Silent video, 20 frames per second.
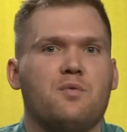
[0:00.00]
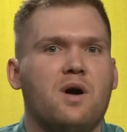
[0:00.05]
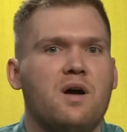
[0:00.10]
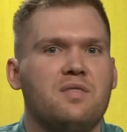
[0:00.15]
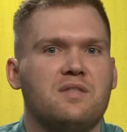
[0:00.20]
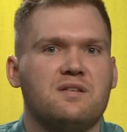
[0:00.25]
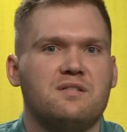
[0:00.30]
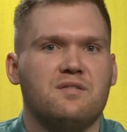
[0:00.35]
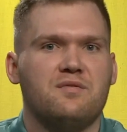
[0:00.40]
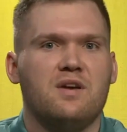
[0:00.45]
and
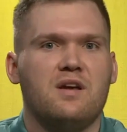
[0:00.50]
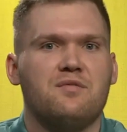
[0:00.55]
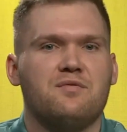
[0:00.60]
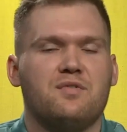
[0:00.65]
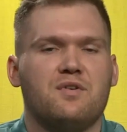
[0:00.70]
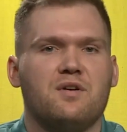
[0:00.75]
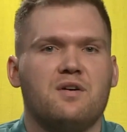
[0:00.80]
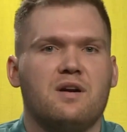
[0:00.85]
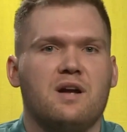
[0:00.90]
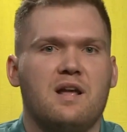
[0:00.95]
run this event
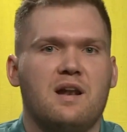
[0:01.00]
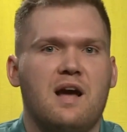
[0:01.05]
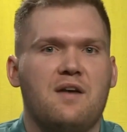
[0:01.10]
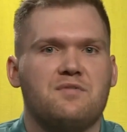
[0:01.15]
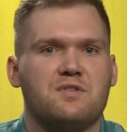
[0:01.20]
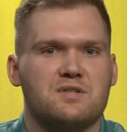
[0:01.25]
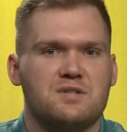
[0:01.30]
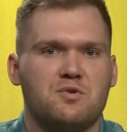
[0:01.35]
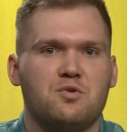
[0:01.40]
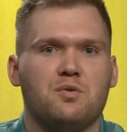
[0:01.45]
for an
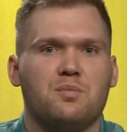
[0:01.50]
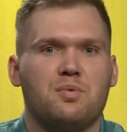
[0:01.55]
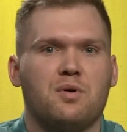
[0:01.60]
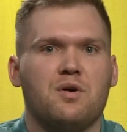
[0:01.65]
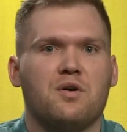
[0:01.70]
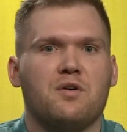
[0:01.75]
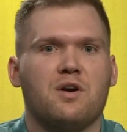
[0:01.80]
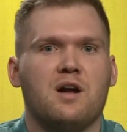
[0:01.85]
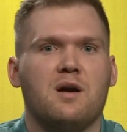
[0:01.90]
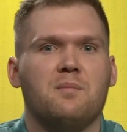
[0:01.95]
after-school
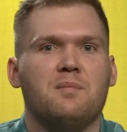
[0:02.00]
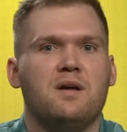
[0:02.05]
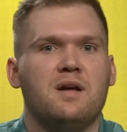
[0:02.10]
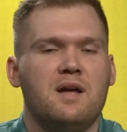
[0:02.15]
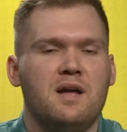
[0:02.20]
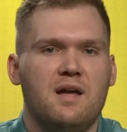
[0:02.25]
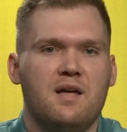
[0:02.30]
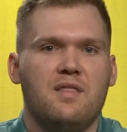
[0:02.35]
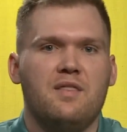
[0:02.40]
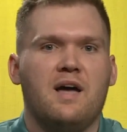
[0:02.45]
program
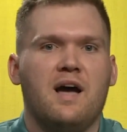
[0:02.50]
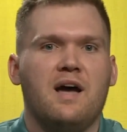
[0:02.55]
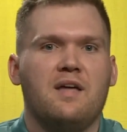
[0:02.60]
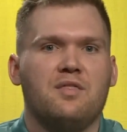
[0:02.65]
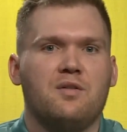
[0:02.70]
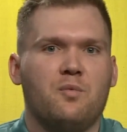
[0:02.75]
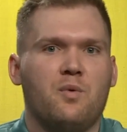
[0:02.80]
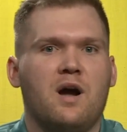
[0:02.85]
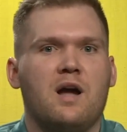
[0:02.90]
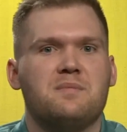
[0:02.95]

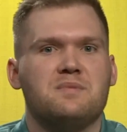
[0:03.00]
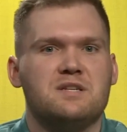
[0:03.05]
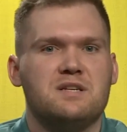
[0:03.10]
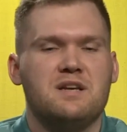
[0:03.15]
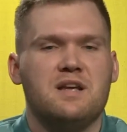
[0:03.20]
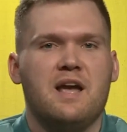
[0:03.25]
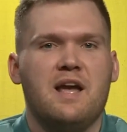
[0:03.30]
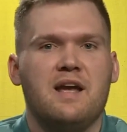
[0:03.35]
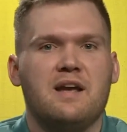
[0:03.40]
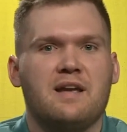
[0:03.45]
that the
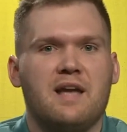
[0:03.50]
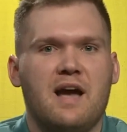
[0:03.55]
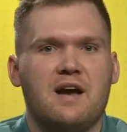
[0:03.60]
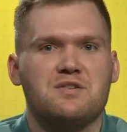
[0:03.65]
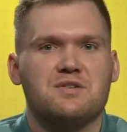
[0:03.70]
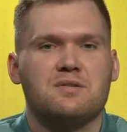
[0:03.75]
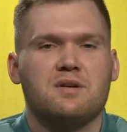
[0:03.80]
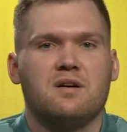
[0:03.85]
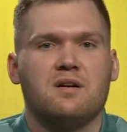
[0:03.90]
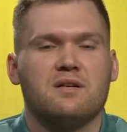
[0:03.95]
YMCA
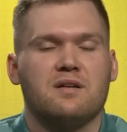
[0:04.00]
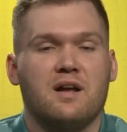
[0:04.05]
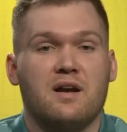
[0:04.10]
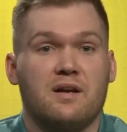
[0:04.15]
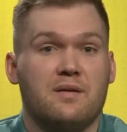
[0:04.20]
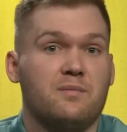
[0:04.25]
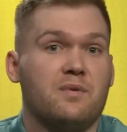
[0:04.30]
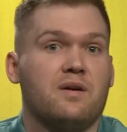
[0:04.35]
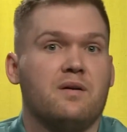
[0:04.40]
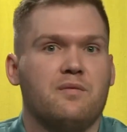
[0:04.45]

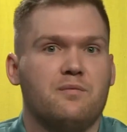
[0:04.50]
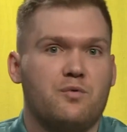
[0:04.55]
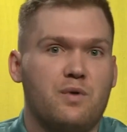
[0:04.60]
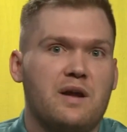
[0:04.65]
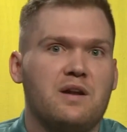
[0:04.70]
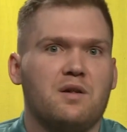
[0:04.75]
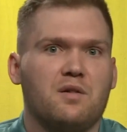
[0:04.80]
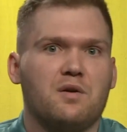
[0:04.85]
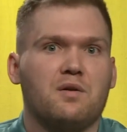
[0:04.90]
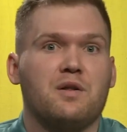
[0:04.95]

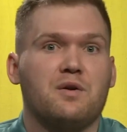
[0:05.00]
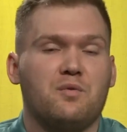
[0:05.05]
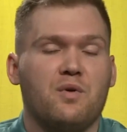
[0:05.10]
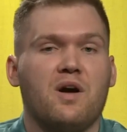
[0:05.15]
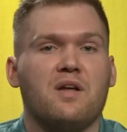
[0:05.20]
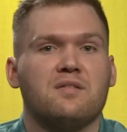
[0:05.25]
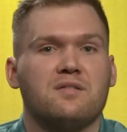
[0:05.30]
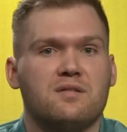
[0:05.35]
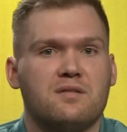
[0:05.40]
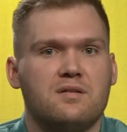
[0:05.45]
regularly
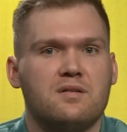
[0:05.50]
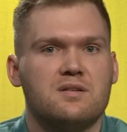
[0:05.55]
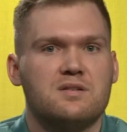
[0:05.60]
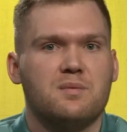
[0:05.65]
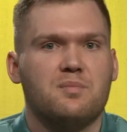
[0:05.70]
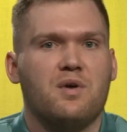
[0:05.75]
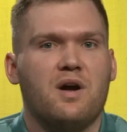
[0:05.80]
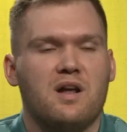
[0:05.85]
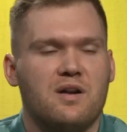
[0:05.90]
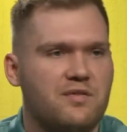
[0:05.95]
runs.
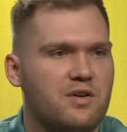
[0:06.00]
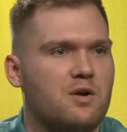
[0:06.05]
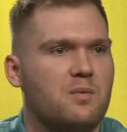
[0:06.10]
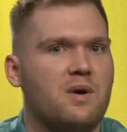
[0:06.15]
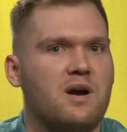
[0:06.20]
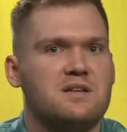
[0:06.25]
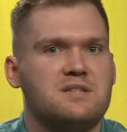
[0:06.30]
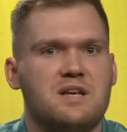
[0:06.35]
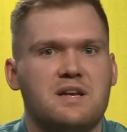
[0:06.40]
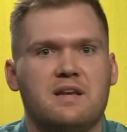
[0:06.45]
So Brian, if you
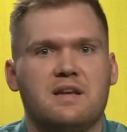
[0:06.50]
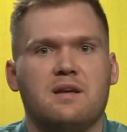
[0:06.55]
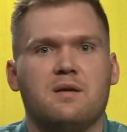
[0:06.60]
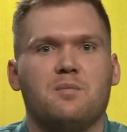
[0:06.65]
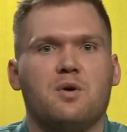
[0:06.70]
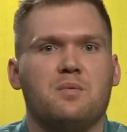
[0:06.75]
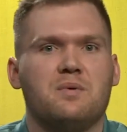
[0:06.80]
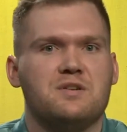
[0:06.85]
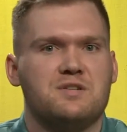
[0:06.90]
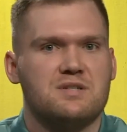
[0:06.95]
don't mind taking
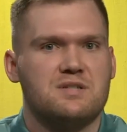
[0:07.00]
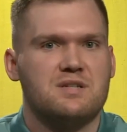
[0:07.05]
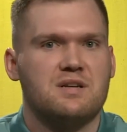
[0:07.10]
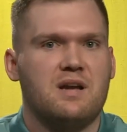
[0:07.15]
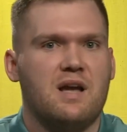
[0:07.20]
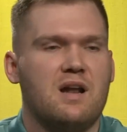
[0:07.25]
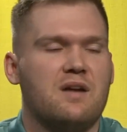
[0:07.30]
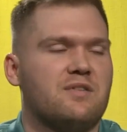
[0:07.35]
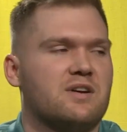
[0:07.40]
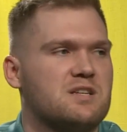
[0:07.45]
a moment just
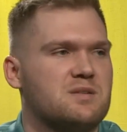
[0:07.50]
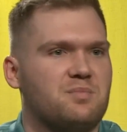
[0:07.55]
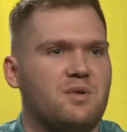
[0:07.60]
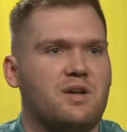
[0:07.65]
to kind of